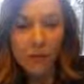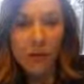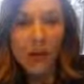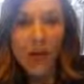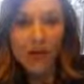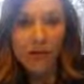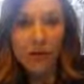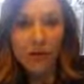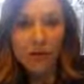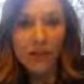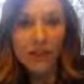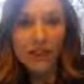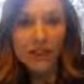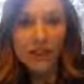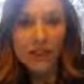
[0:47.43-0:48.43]
We have a
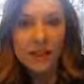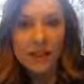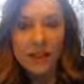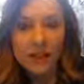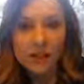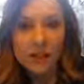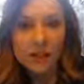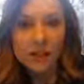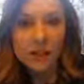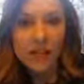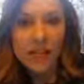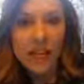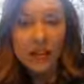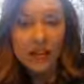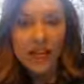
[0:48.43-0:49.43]
reason now to
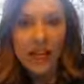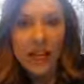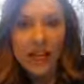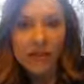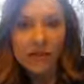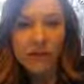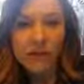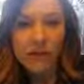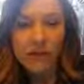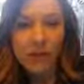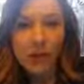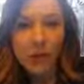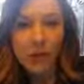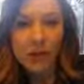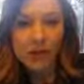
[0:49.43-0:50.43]
reach out to every
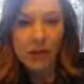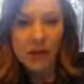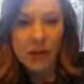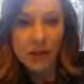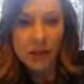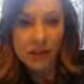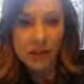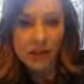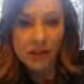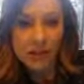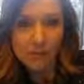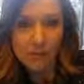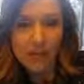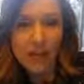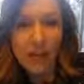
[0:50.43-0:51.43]
single person on our
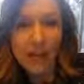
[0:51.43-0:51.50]
team.